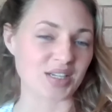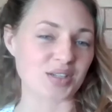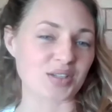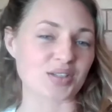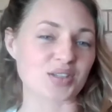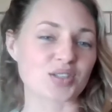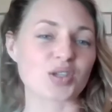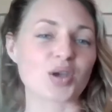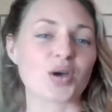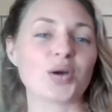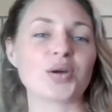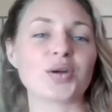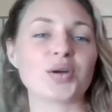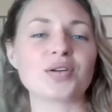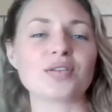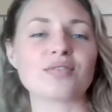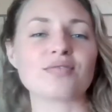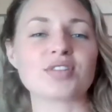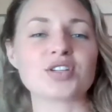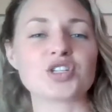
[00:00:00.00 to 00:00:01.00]
So
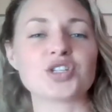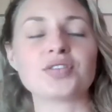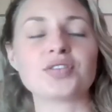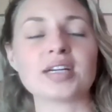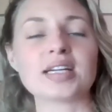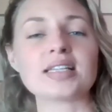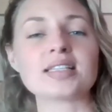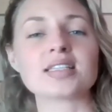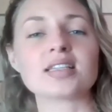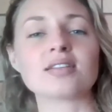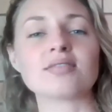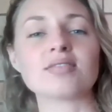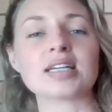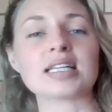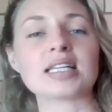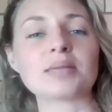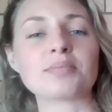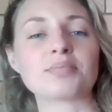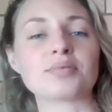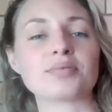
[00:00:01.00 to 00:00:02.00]
retreats are
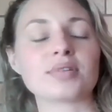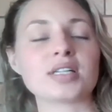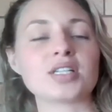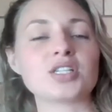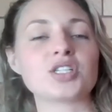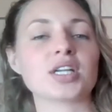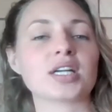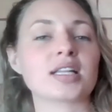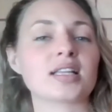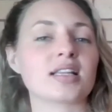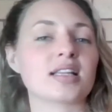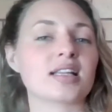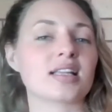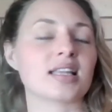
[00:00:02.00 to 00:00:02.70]
really bridging